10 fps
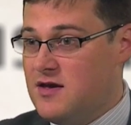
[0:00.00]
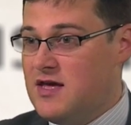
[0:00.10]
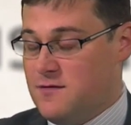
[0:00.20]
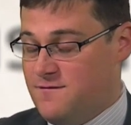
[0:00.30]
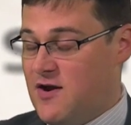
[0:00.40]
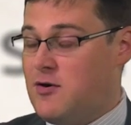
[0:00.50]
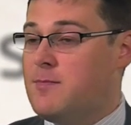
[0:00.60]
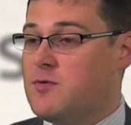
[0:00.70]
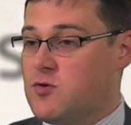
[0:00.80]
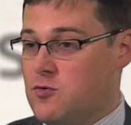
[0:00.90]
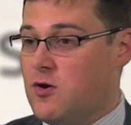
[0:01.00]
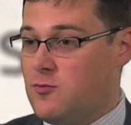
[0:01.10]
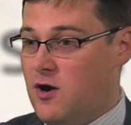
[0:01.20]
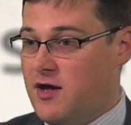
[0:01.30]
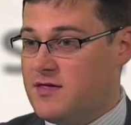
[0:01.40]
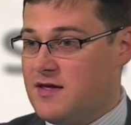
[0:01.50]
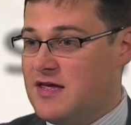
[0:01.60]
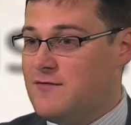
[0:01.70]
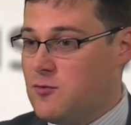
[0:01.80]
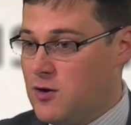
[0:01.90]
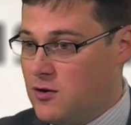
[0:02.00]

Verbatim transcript: is a very strong right and gives you a